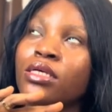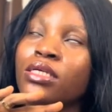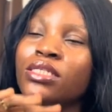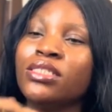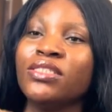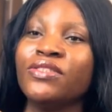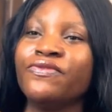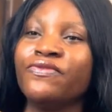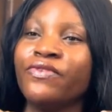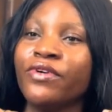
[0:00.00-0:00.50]

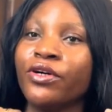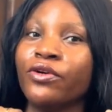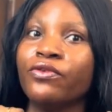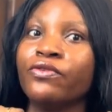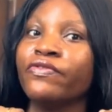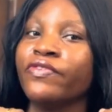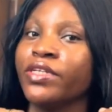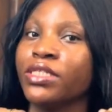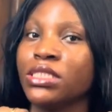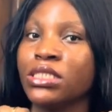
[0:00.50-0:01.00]

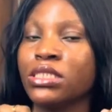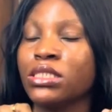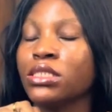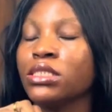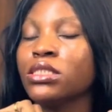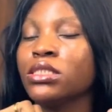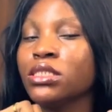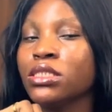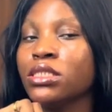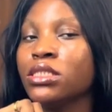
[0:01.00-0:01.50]
velvety.
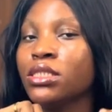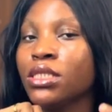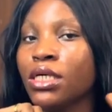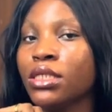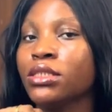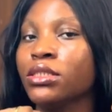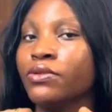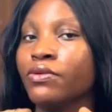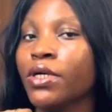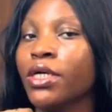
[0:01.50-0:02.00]

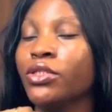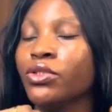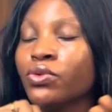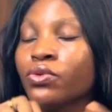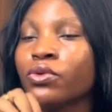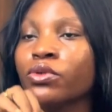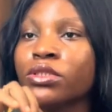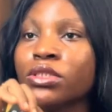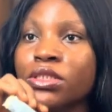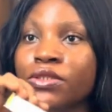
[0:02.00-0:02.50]
That's the right word.